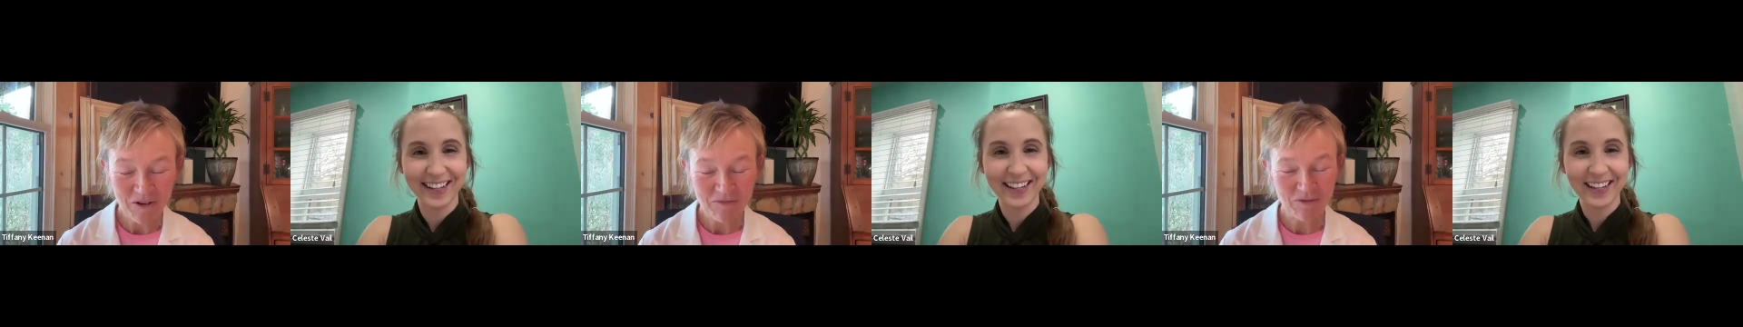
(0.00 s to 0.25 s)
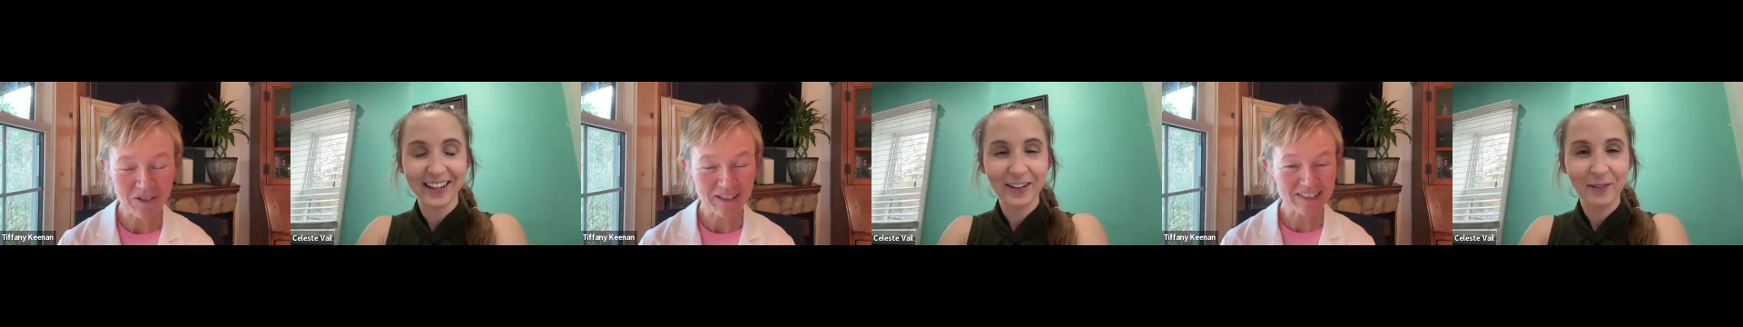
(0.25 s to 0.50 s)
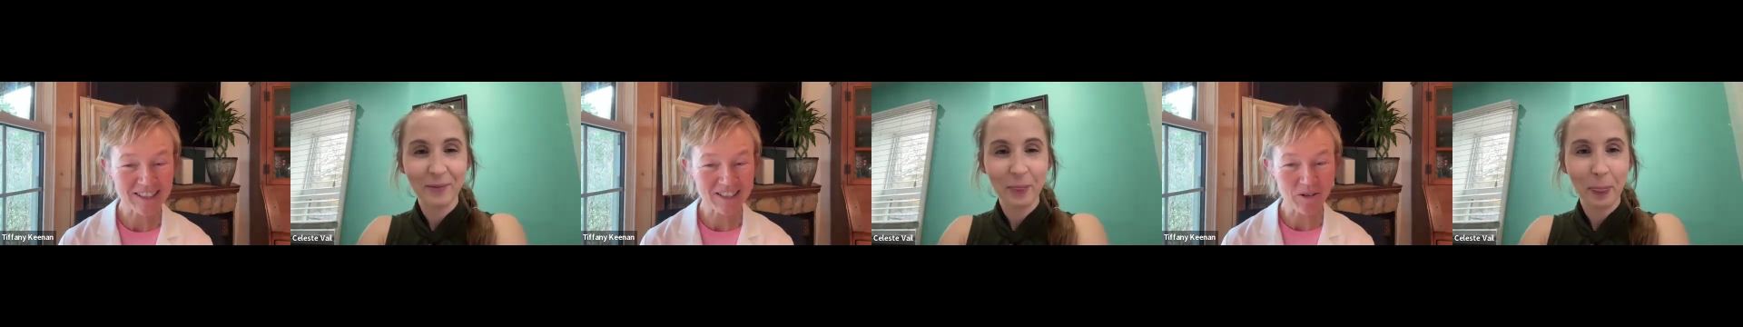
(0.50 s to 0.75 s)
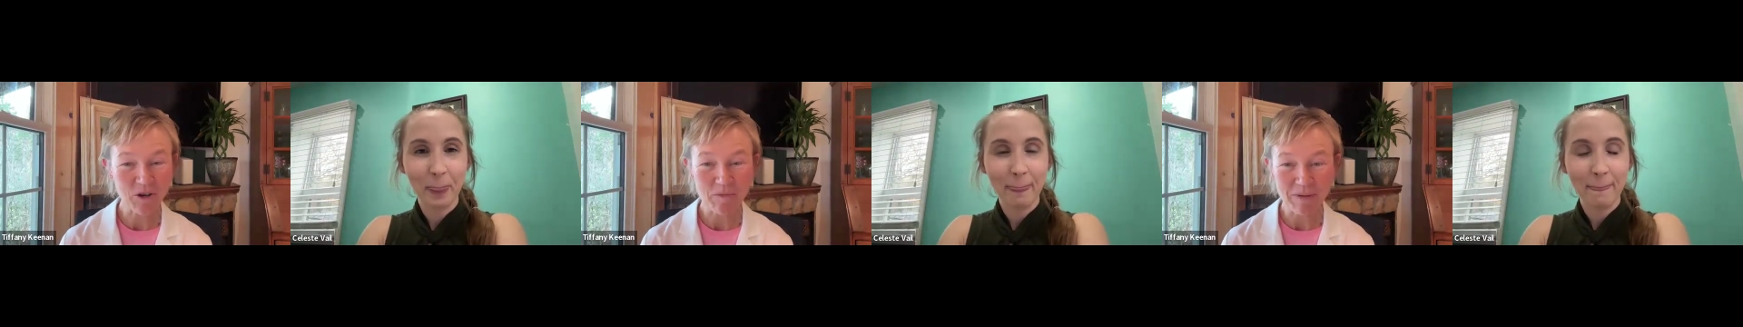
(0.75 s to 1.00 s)
Speaker 1: Wonderful. And
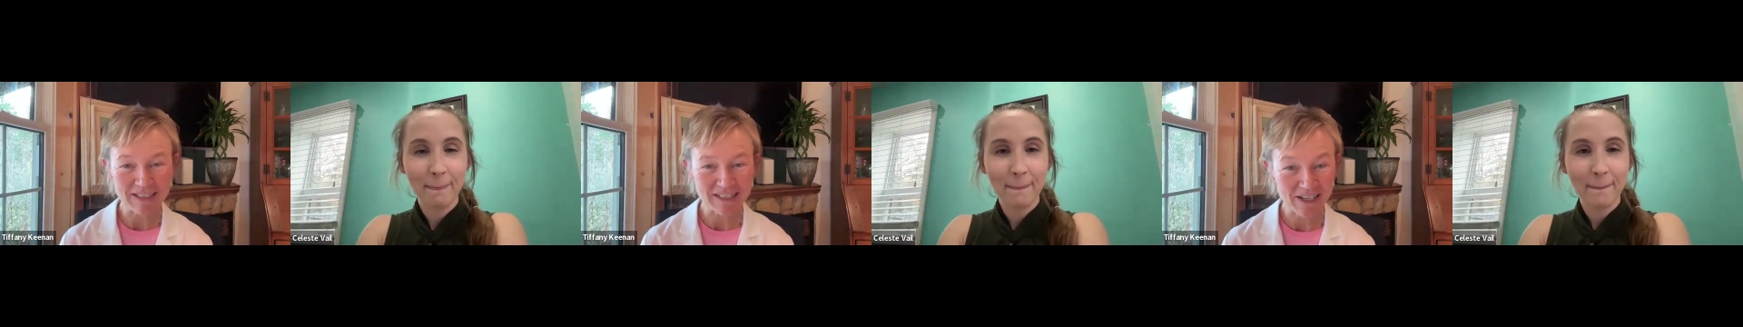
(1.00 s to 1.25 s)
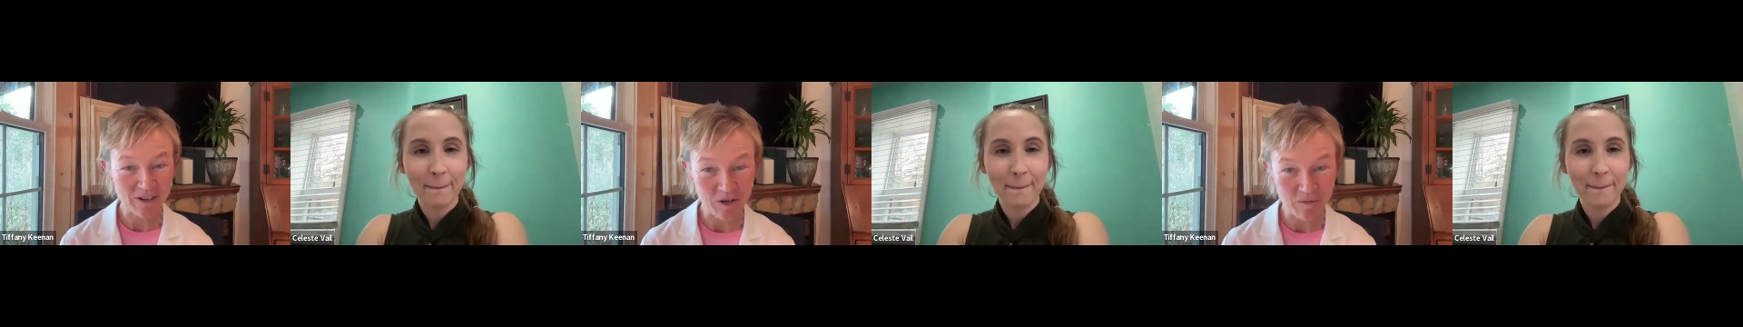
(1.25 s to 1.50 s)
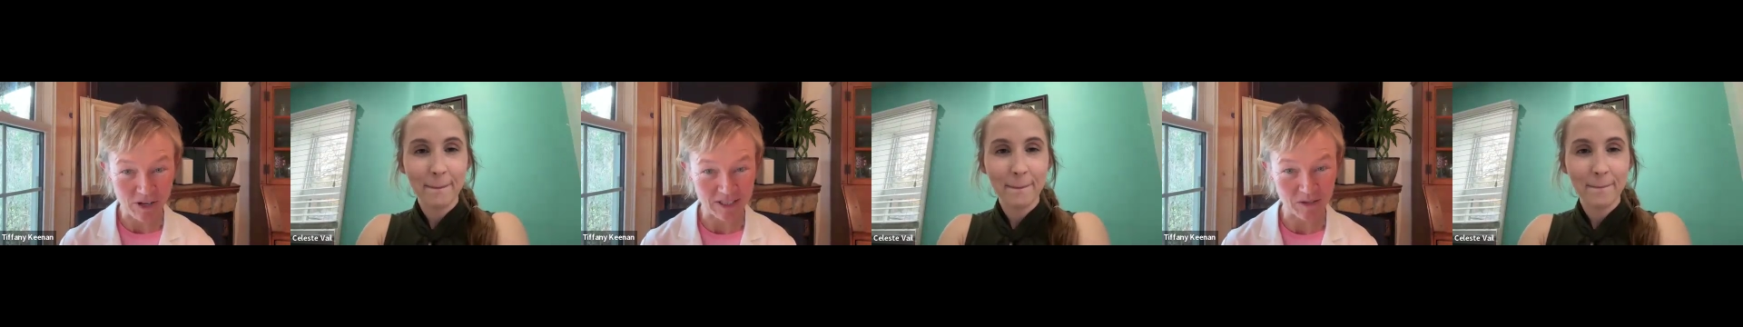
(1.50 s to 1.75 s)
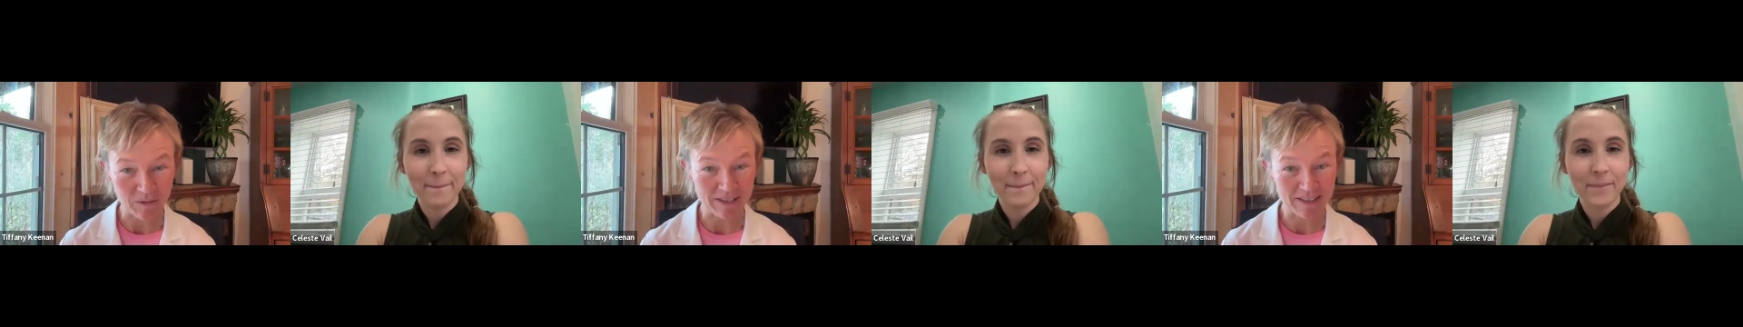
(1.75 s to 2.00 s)
so you're based here in New
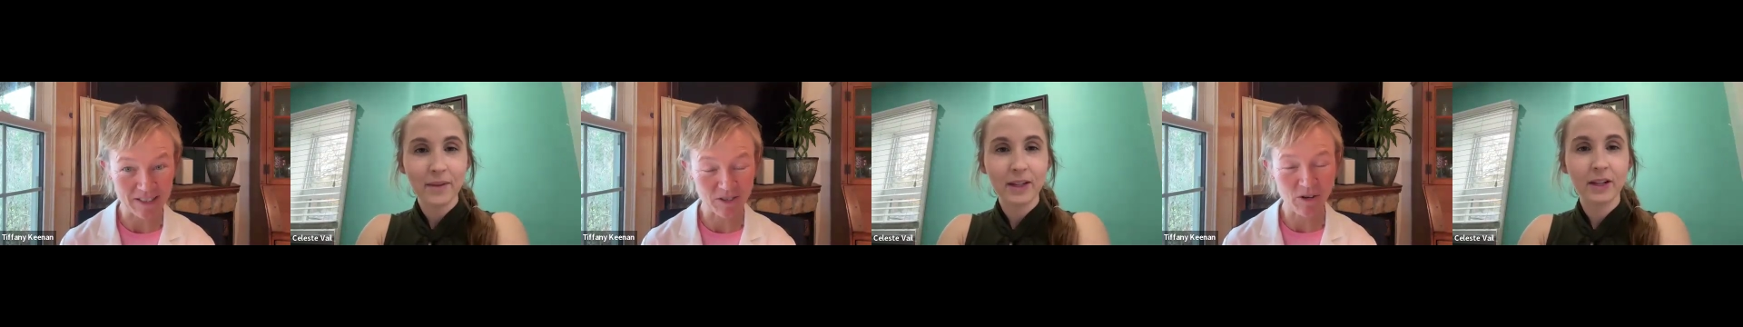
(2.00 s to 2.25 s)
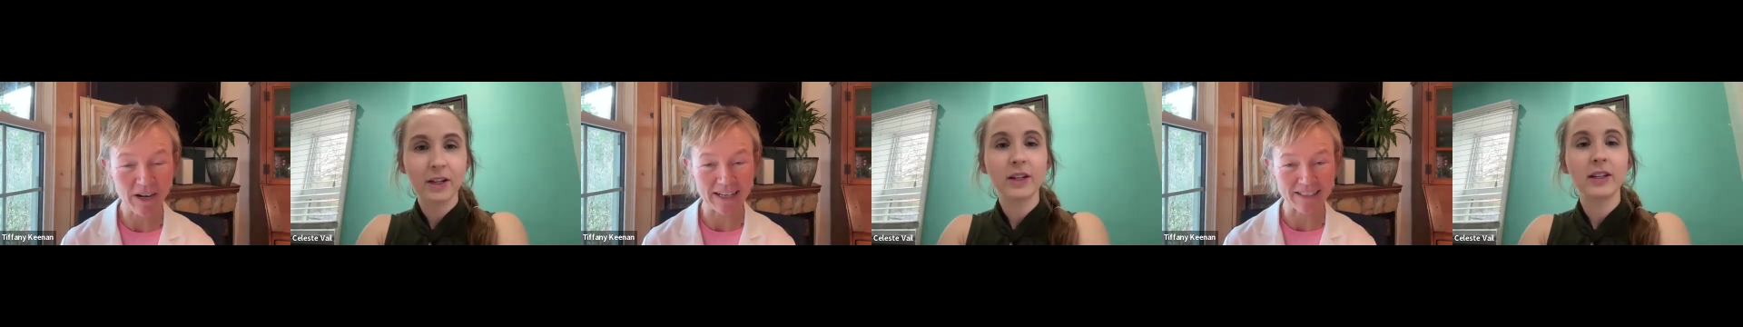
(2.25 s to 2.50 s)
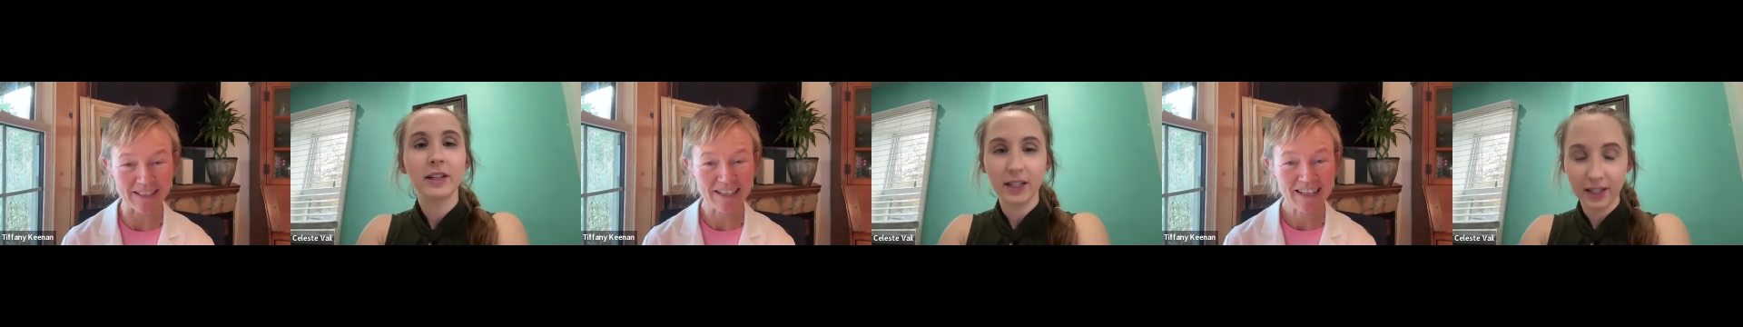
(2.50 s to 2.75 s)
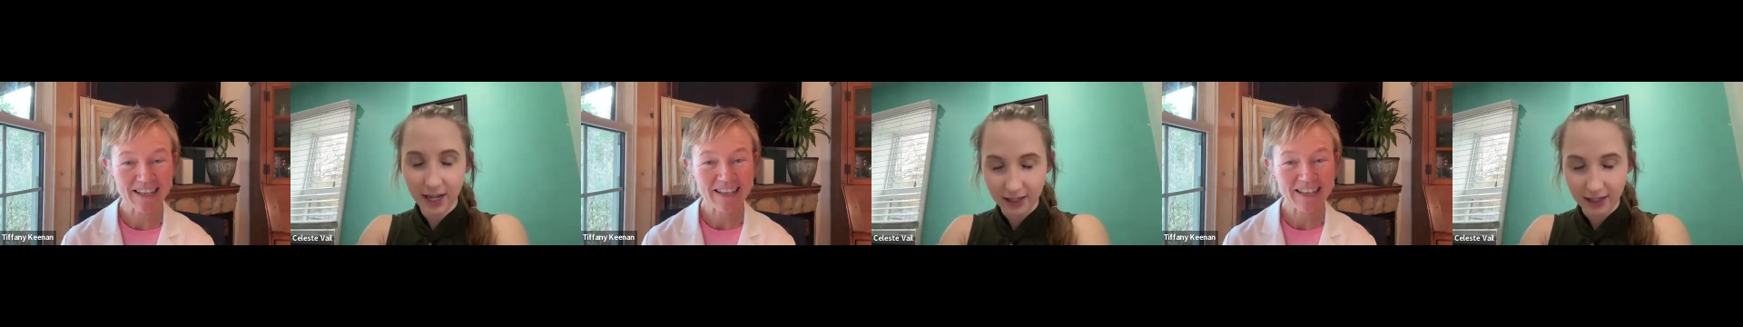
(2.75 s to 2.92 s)
Brunswick. This is great.